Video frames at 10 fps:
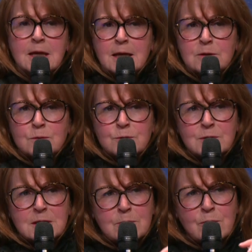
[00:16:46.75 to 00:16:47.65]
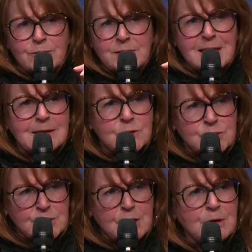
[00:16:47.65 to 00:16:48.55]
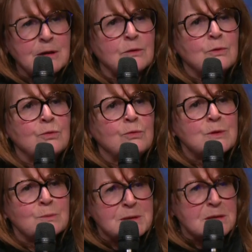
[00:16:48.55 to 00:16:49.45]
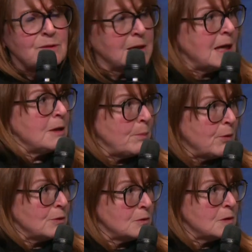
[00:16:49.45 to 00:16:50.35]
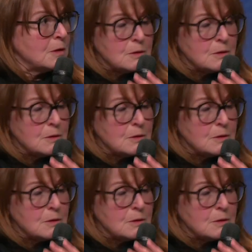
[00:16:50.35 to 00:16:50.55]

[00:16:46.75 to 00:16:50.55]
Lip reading: and also in terms of data sharing to specific endpoint.